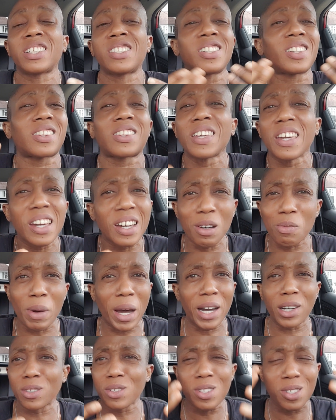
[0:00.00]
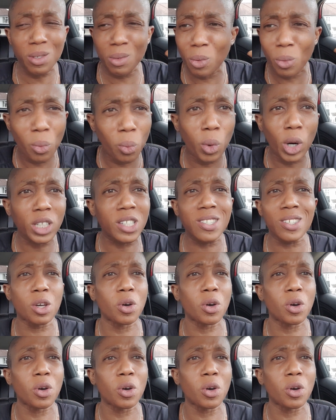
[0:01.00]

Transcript: I didn't think about what's